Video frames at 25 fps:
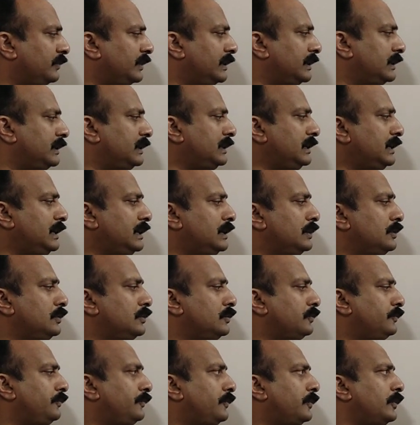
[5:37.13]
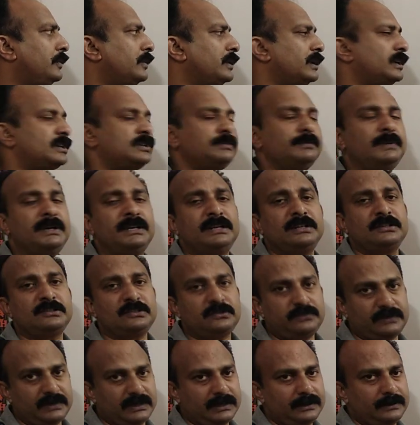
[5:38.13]
1 into 4x
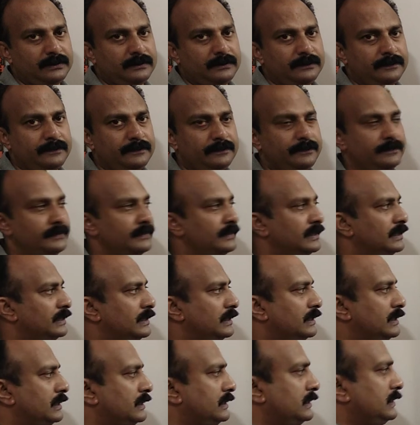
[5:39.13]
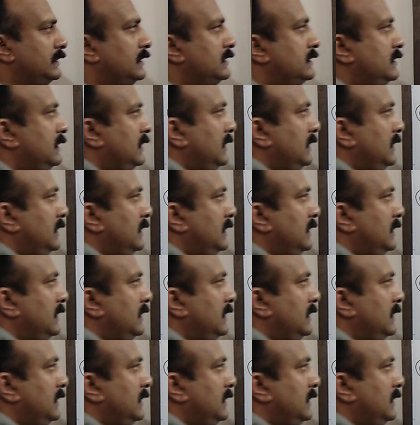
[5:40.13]
minus 1. This